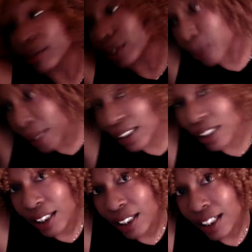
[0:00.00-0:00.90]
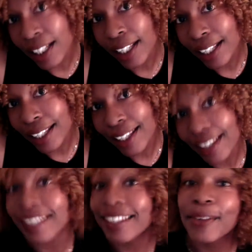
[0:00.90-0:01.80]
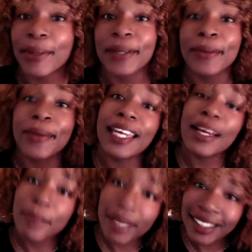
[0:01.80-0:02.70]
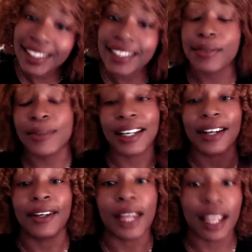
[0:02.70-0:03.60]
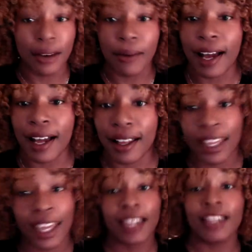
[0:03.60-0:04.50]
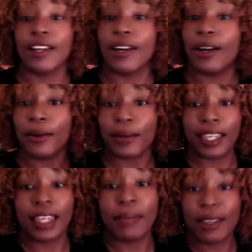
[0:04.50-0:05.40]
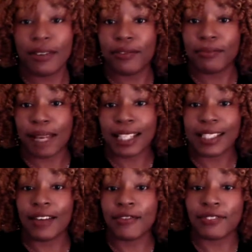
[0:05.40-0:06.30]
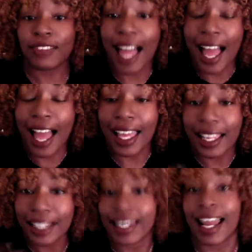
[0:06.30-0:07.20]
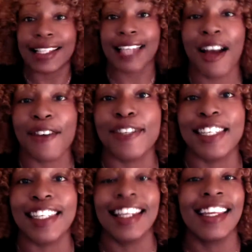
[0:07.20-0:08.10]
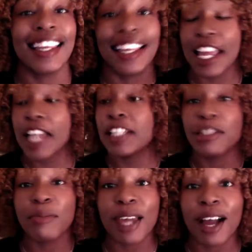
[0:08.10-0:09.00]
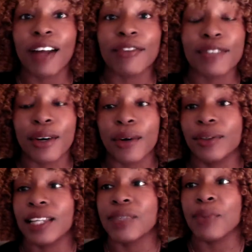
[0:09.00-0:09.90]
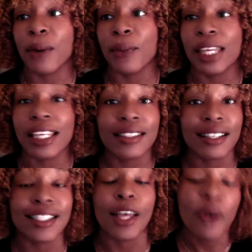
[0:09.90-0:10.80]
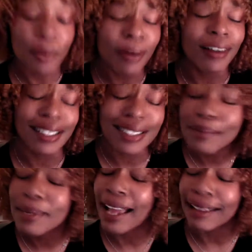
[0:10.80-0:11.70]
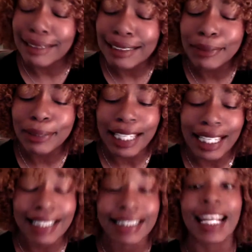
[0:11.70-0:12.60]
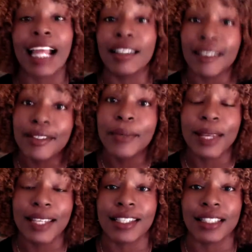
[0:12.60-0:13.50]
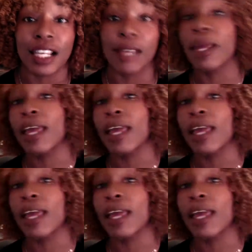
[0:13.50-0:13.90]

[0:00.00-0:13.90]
switch the work wig, put this one on, and go out, you know, get me myself fly, nice outfit, and just be off. So that's why wigs are so important to me. I love wigs, and I love that wigs are cheap.